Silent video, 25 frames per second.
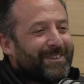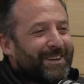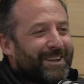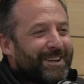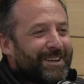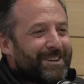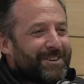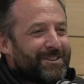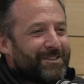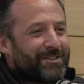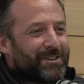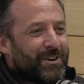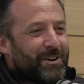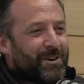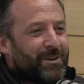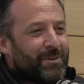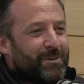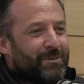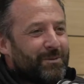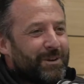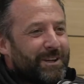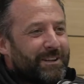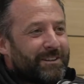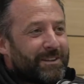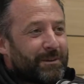So
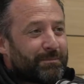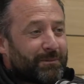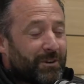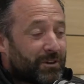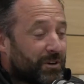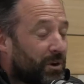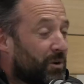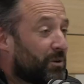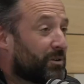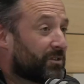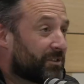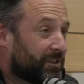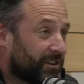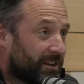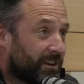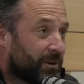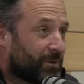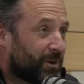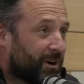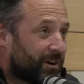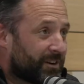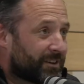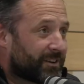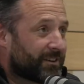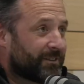we dipped our toes into the
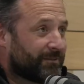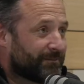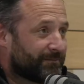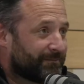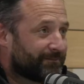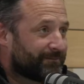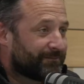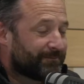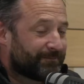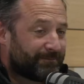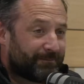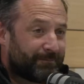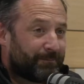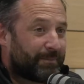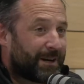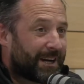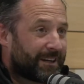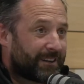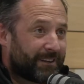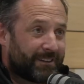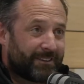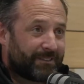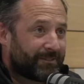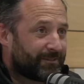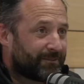water
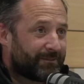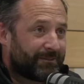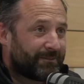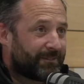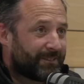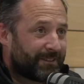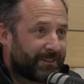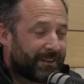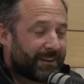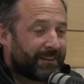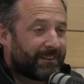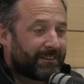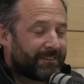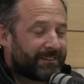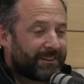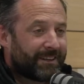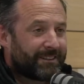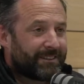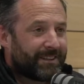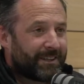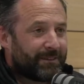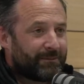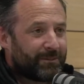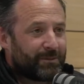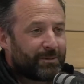back that
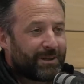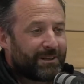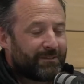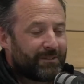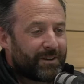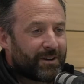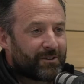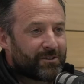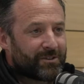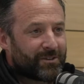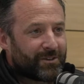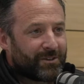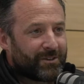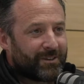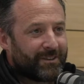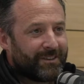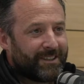time 12 years ago.